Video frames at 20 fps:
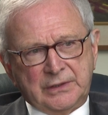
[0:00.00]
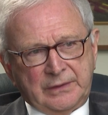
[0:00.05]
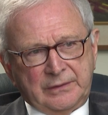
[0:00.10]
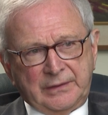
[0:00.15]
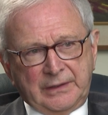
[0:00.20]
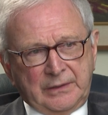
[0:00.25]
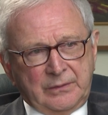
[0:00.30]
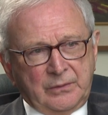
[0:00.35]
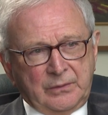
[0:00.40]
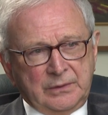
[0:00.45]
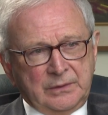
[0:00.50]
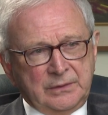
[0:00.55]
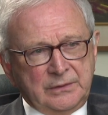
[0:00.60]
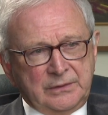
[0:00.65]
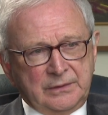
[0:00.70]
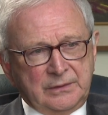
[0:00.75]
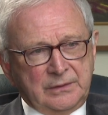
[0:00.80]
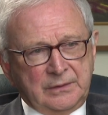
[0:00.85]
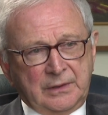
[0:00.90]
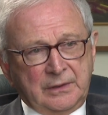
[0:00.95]
I think we're
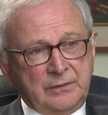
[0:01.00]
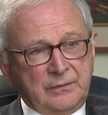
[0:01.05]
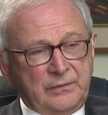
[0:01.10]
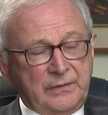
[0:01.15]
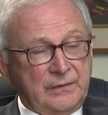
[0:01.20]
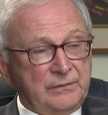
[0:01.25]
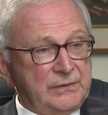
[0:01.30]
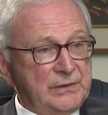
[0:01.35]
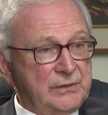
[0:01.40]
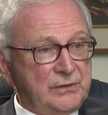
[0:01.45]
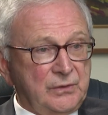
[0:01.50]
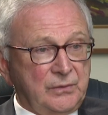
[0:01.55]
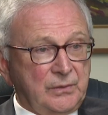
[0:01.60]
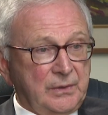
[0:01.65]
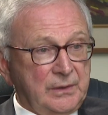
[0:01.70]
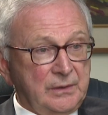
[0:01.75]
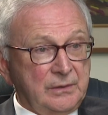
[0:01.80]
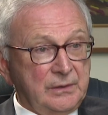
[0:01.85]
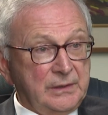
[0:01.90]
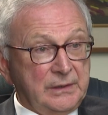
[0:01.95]
into the 150,
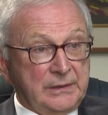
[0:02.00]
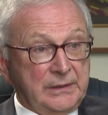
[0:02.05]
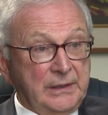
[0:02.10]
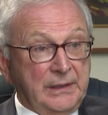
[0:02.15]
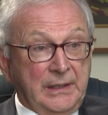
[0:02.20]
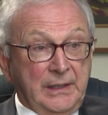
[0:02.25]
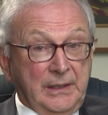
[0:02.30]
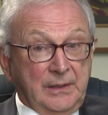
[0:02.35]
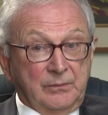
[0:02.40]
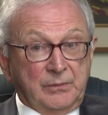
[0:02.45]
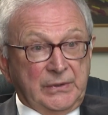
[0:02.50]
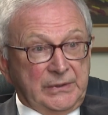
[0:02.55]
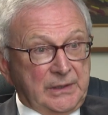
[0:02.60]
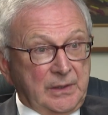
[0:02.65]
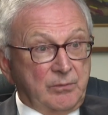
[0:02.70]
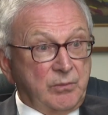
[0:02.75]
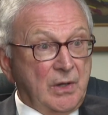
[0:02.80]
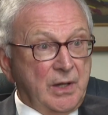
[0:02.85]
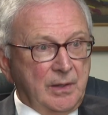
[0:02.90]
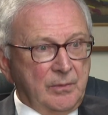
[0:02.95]
200, but
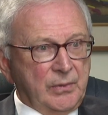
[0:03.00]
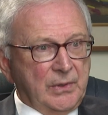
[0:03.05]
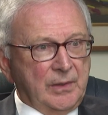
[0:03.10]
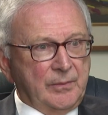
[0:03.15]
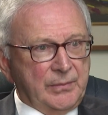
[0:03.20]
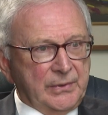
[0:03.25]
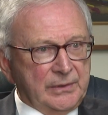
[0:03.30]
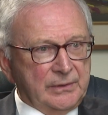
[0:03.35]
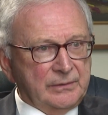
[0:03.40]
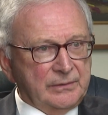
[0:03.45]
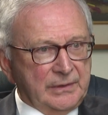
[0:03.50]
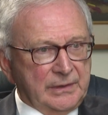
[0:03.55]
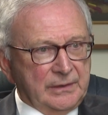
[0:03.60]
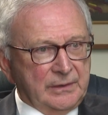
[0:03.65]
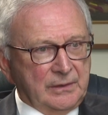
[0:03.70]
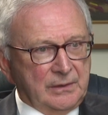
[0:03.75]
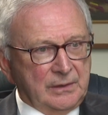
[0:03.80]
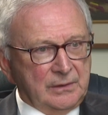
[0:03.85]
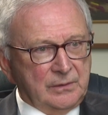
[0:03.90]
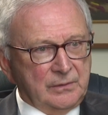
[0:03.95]
they pop up here and
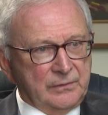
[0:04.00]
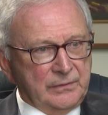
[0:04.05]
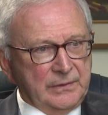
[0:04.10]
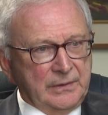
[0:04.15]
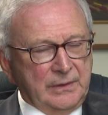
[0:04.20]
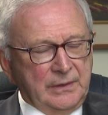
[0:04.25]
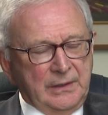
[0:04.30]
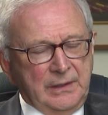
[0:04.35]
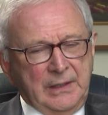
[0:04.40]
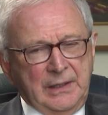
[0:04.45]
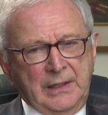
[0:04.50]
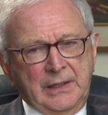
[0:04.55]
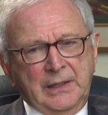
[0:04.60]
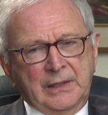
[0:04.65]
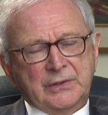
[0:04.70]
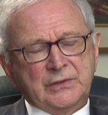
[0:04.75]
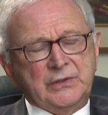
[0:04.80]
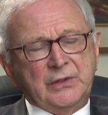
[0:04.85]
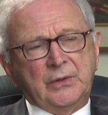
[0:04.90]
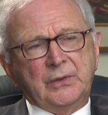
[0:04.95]
there all over.
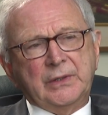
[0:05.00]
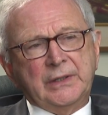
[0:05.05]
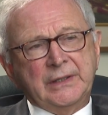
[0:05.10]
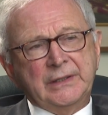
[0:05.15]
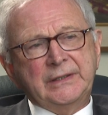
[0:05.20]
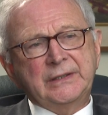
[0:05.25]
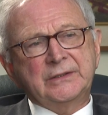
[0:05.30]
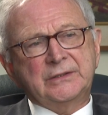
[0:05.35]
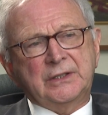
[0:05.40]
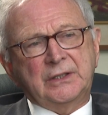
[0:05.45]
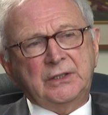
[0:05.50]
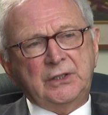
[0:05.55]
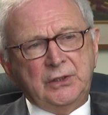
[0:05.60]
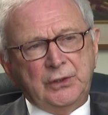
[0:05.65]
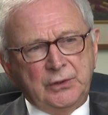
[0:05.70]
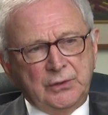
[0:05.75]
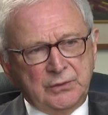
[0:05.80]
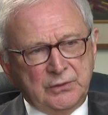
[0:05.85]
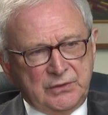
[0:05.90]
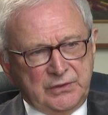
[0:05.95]
So it is a
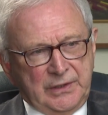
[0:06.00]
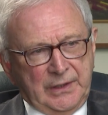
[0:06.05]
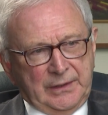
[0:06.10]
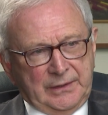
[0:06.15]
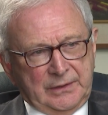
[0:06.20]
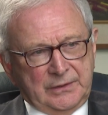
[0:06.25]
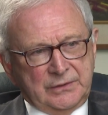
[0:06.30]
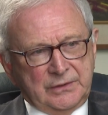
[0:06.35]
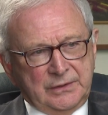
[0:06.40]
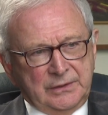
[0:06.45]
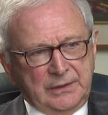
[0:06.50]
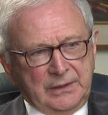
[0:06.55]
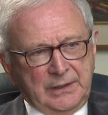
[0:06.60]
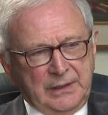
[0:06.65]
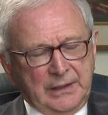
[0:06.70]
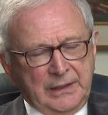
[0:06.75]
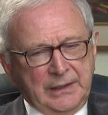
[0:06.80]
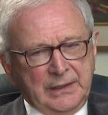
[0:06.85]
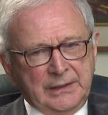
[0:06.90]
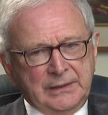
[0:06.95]
huge challenge.
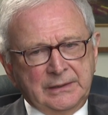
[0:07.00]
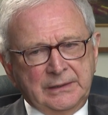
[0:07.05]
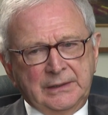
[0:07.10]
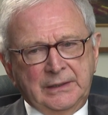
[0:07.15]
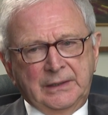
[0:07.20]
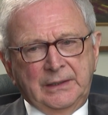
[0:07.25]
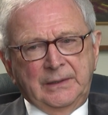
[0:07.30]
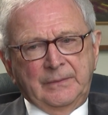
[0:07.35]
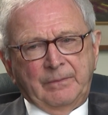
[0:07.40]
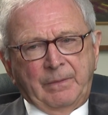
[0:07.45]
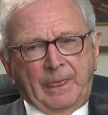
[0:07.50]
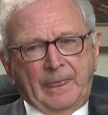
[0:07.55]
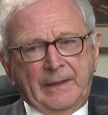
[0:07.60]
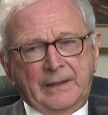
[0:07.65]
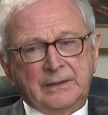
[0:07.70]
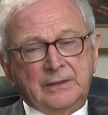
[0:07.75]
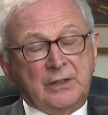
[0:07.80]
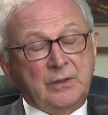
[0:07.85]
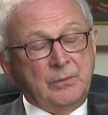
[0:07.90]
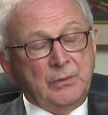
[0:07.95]
And
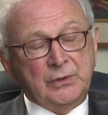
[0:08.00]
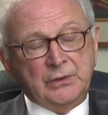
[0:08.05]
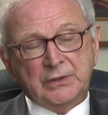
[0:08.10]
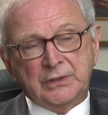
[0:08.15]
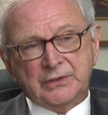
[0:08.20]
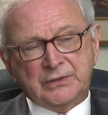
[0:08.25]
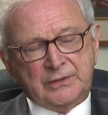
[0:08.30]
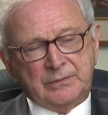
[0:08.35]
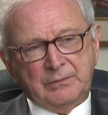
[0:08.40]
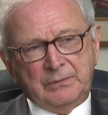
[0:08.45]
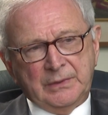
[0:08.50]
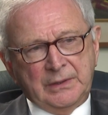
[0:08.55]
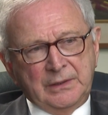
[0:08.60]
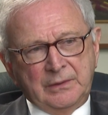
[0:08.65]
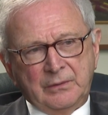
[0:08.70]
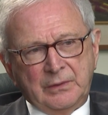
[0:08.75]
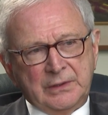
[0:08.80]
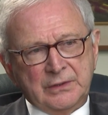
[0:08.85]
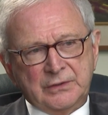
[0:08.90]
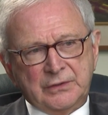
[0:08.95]
communities, in many
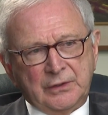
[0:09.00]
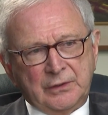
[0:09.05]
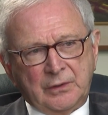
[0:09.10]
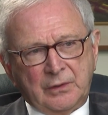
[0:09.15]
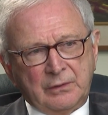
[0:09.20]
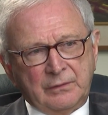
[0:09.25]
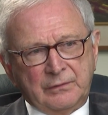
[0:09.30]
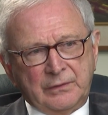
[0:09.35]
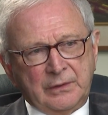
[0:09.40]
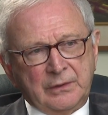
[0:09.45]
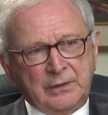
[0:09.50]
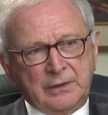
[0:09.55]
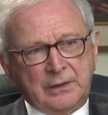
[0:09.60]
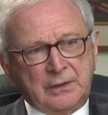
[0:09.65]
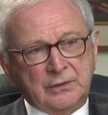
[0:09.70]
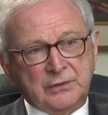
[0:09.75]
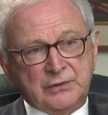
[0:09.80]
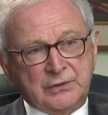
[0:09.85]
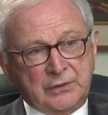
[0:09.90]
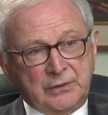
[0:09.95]
ways, are very
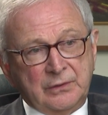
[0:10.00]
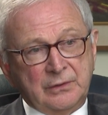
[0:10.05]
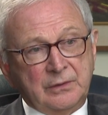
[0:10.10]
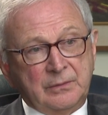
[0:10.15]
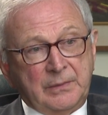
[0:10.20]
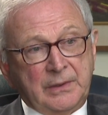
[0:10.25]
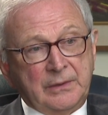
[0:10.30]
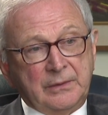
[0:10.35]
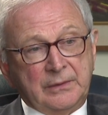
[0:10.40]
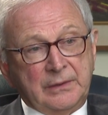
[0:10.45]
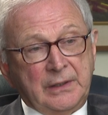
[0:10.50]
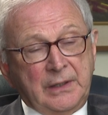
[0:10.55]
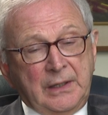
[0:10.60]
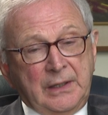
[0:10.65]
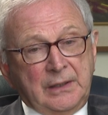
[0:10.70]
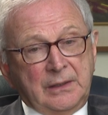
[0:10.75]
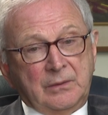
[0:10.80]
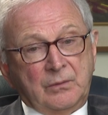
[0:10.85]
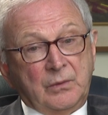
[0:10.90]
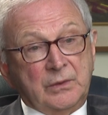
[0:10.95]
concerned about
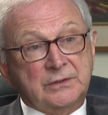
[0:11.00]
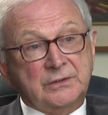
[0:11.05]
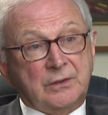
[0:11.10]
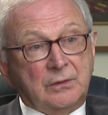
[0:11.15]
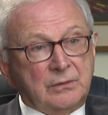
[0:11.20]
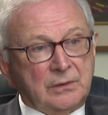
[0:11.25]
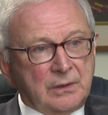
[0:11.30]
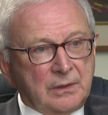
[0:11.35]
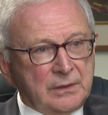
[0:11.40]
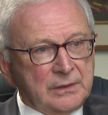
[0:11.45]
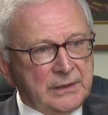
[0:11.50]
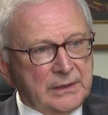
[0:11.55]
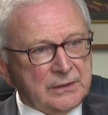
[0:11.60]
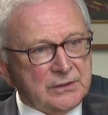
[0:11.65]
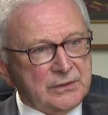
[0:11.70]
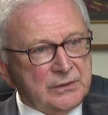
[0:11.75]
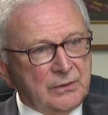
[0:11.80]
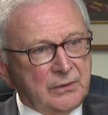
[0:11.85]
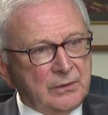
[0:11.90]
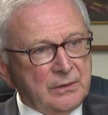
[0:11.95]
what's going on
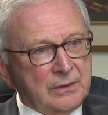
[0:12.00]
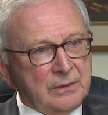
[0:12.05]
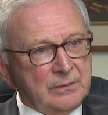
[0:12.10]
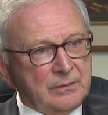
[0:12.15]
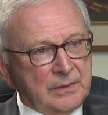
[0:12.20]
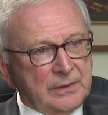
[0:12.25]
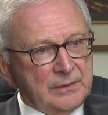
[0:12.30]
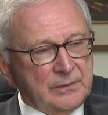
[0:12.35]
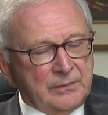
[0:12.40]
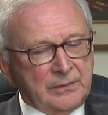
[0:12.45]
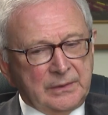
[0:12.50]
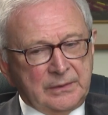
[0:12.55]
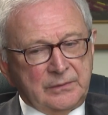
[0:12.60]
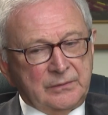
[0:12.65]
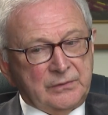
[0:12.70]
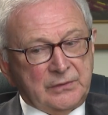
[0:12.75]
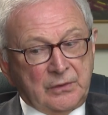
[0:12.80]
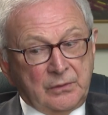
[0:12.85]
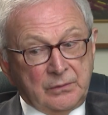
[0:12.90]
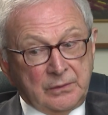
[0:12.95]
next door,
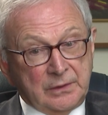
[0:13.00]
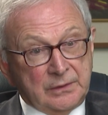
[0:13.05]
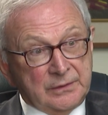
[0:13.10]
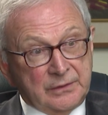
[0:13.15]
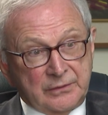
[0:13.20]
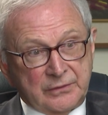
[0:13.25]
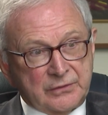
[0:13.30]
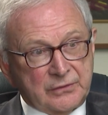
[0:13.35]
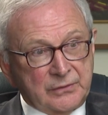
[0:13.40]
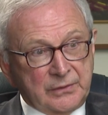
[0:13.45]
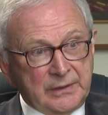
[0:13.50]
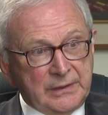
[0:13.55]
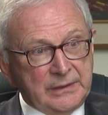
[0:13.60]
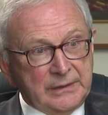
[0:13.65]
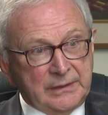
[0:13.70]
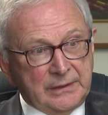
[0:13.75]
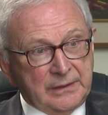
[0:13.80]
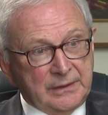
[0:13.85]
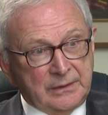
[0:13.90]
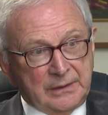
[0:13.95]
what's going on in the
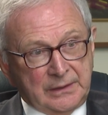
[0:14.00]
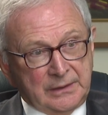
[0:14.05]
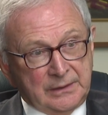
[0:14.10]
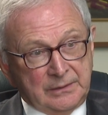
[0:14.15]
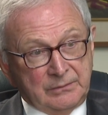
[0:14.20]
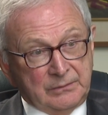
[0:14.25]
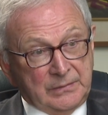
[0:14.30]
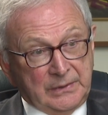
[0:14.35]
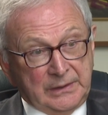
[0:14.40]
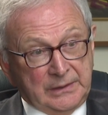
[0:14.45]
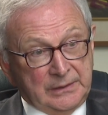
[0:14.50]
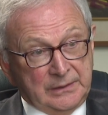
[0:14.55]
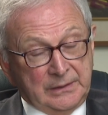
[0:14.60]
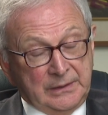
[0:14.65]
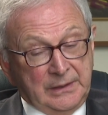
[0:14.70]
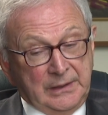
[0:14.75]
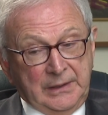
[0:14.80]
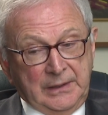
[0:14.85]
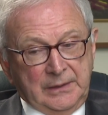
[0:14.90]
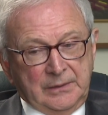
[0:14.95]
street, and
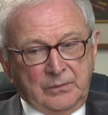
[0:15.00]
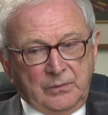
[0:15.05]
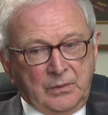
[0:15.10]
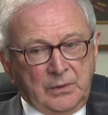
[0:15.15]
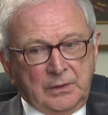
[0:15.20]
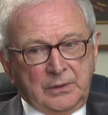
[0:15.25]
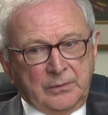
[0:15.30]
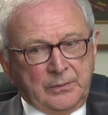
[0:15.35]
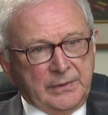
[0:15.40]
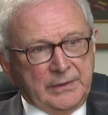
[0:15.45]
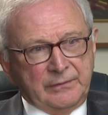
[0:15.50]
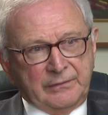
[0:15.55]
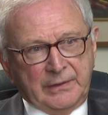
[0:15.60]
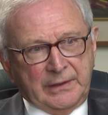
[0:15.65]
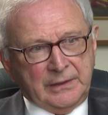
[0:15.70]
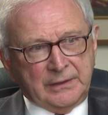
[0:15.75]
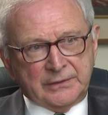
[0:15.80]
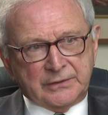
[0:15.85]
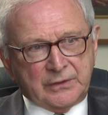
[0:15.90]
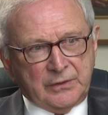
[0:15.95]
will there be
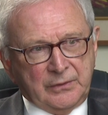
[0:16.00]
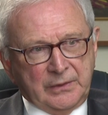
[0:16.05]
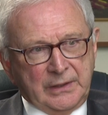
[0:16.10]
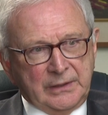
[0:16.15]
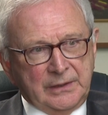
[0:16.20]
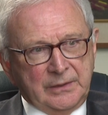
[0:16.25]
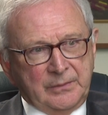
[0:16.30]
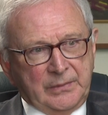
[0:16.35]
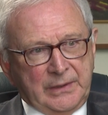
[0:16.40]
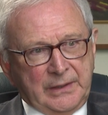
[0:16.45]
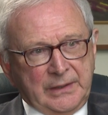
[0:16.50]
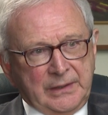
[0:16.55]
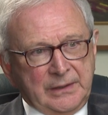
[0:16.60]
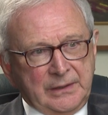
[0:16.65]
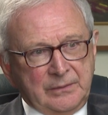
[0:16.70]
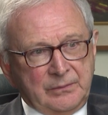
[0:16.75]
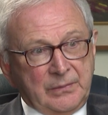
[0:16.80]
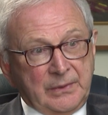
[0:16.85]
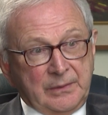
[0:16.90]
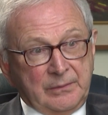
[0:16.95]
violence created
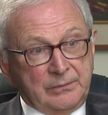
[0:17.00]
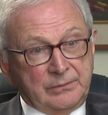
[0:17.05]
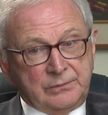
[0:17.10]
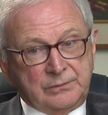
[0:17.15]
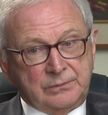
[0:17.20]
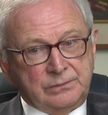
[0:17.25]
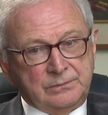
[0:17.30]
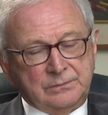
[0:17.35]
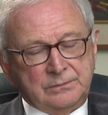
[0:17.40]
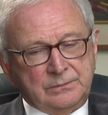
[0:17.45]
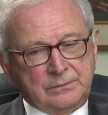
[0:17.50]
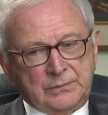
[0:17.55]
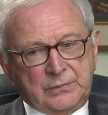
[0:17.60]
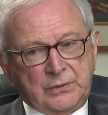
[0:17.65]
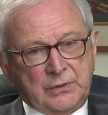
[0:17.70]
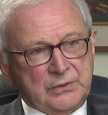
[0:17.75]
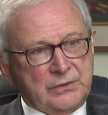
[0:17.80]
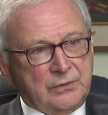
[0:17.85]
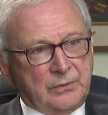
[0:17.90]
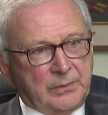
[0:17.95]
by
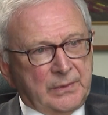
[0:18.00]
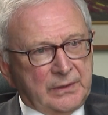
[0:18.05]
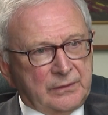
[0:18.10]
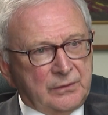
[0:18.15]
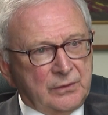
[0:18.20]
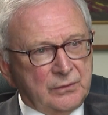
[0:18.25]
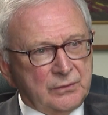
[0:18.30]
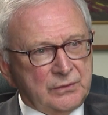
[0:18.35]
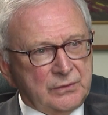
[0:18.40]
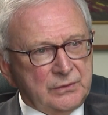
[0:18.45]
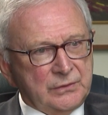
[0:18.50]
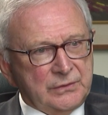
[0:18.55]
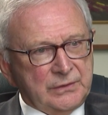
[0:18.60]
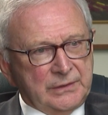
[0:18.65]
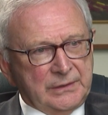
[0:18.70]
crystal meth users?